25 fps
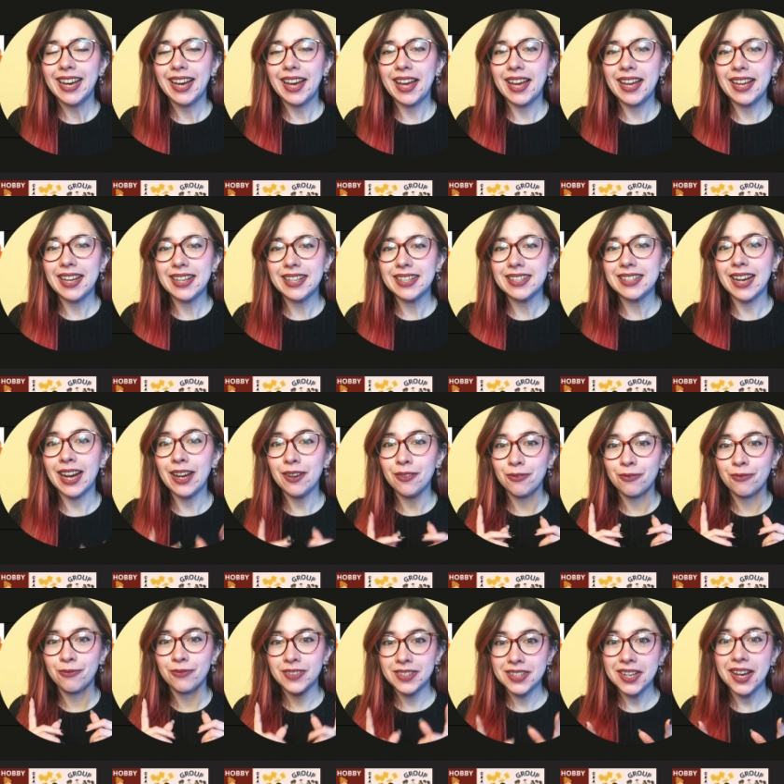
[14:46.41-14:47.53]
And
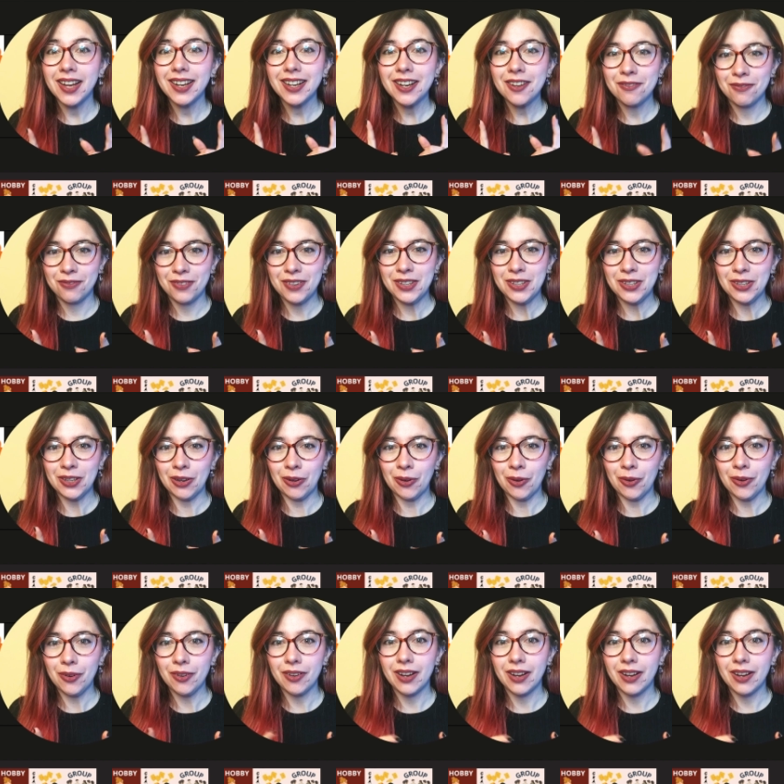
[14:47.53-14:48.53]
I've done a video,